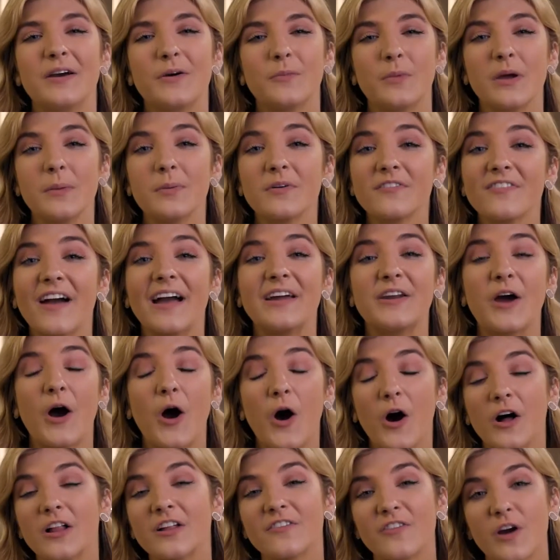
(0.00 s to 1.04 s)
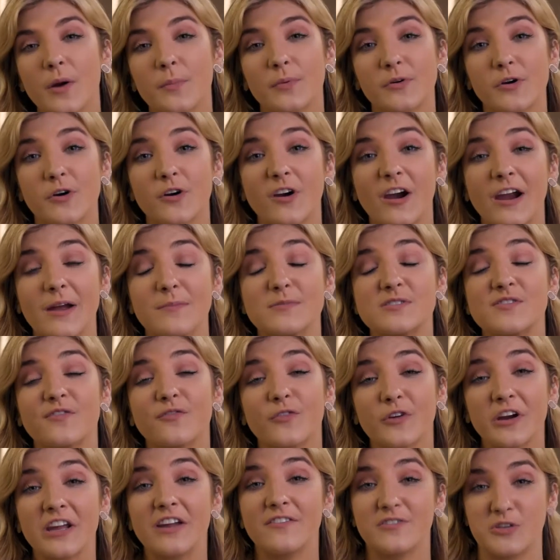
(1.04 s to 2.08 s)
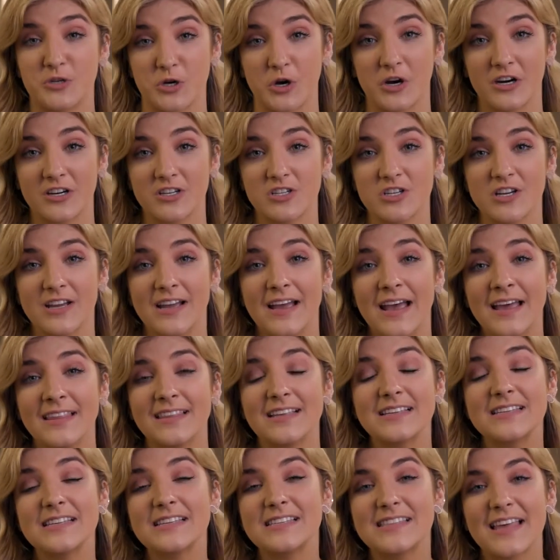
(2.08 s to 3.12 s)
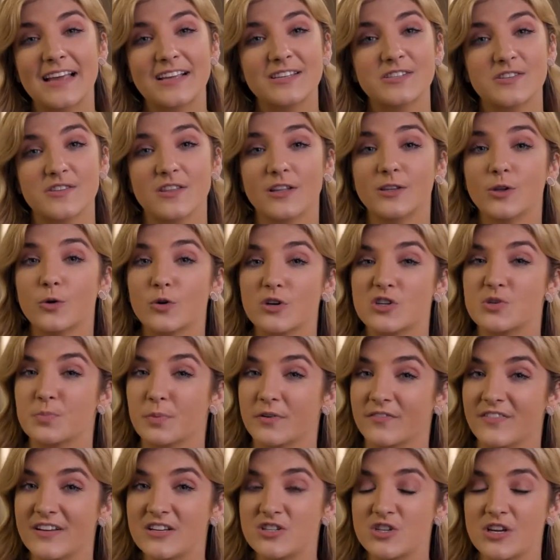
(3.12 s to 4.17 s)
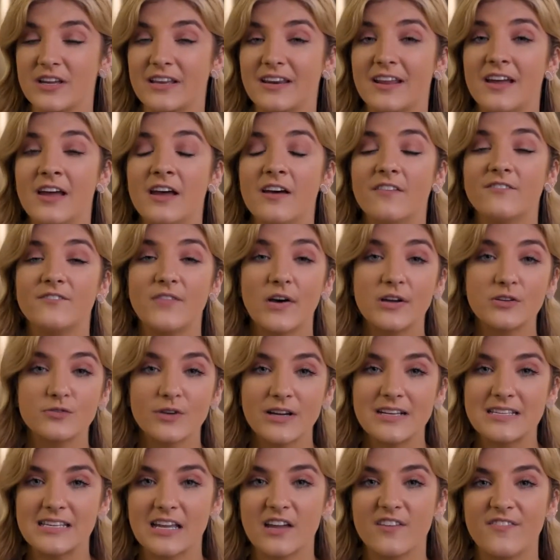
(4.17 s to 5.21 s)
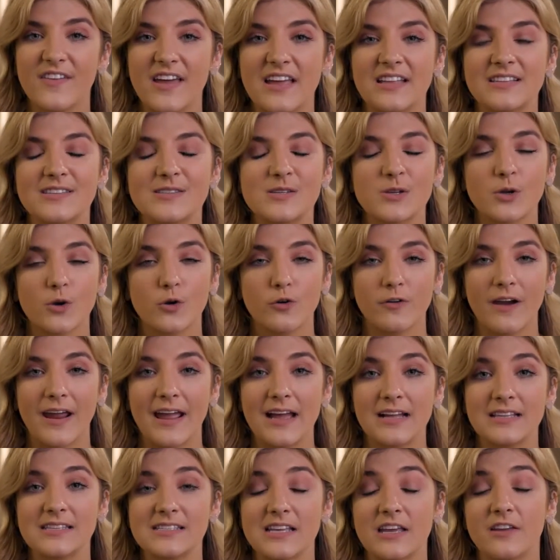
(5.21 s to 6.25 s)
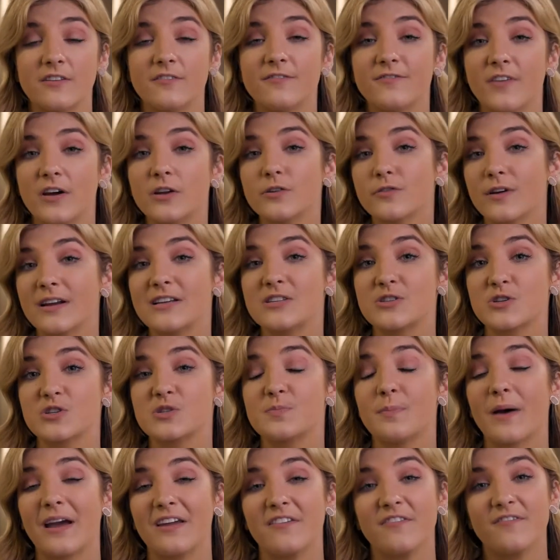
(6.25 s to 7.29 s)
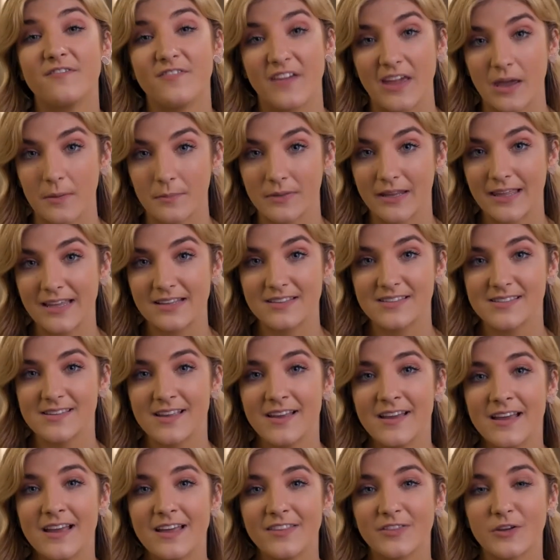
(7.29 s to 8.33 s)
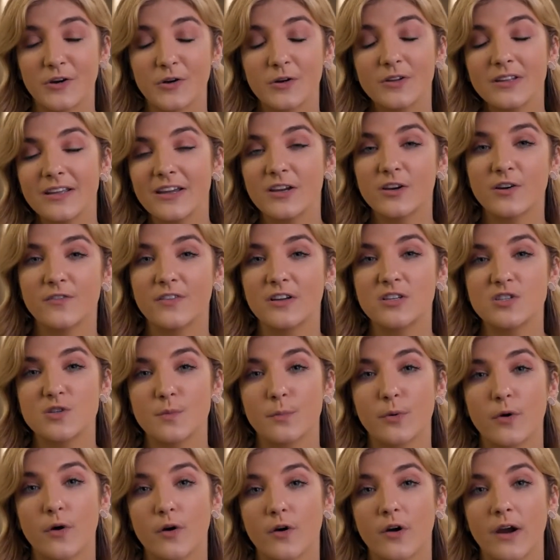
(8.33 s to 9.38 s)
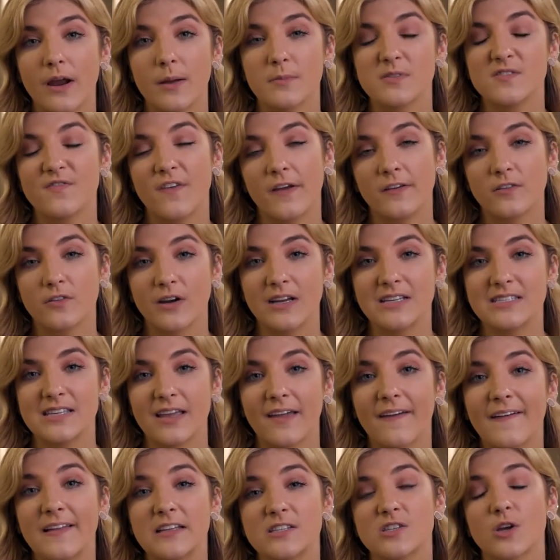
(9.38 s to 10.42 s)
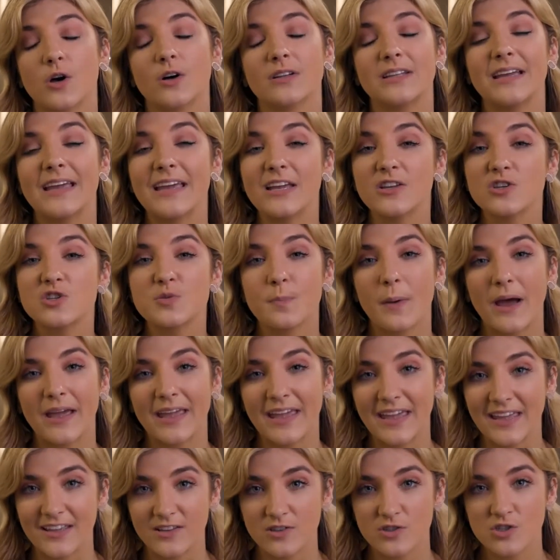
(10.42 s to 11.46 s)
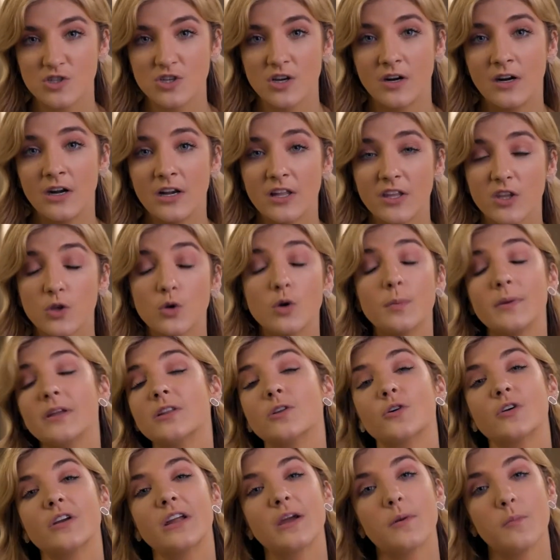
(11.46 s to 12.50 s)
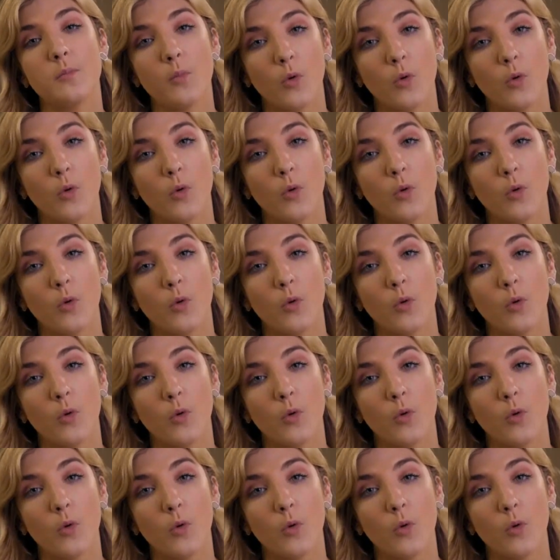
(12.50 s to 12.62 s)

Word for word: We provide all of our programs free of charge. This is thanks to the Lord's provision, fundraising events, grants, and fundraisers by families. The Early Intervention Program's fundraising is called Inch by Inch. You'll be learning